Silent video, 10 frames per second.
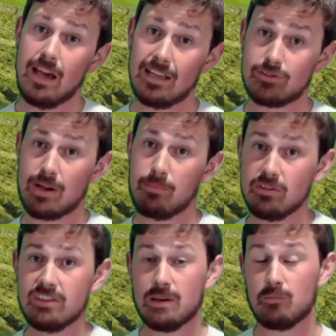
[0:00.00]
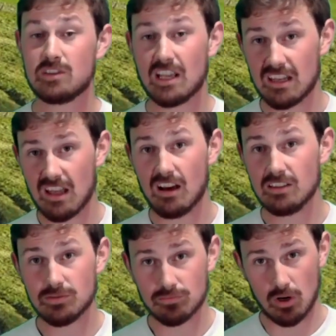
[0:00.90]
And Trimontium was a
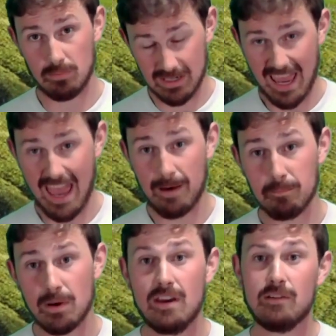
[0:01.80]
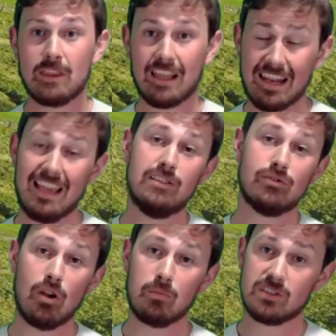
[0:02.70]
large Roman camp that
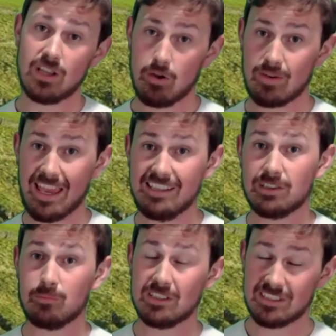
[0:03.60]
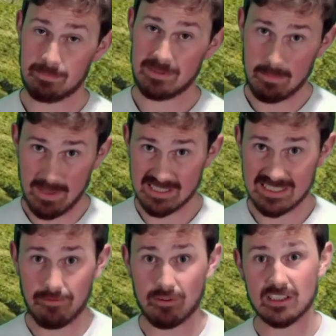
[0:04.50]
later on was the location where Septimius
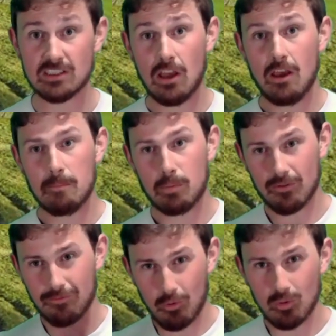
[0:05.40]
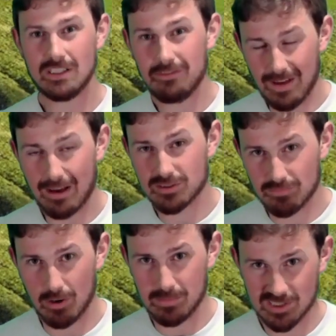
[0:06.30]
Severus put
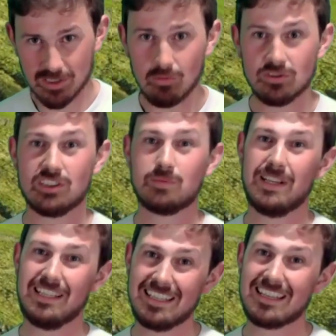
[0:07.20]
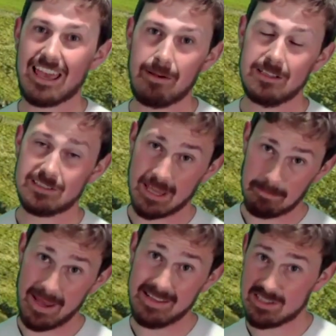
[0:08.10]
40,000 Roman soldiers when he did his
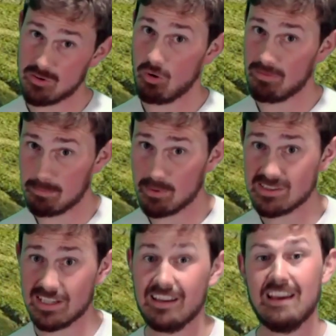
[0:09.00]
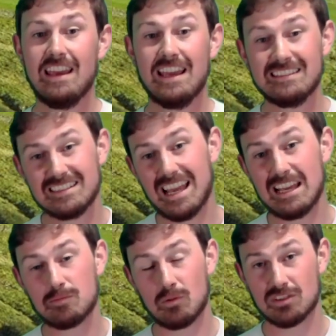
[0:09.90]
campaigns in northern Britain, in today
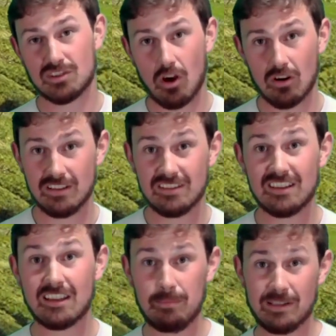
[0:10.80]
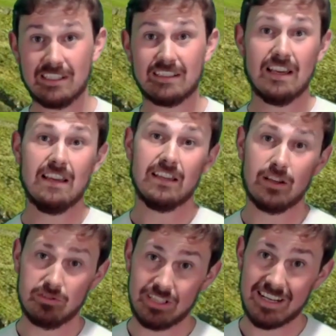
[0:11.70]
is what Scotland, and committed, you
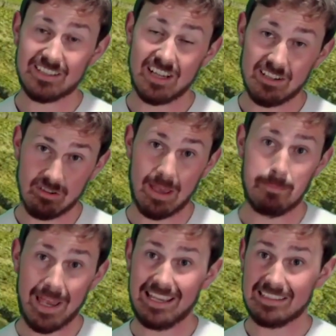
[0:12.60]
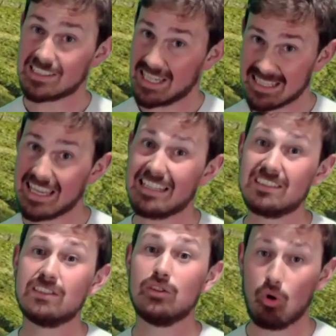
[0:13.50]
know, genocidal campaigns
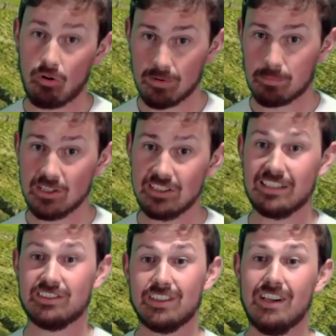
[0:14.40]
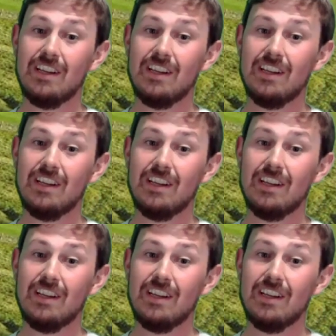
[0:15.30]
against the northern British.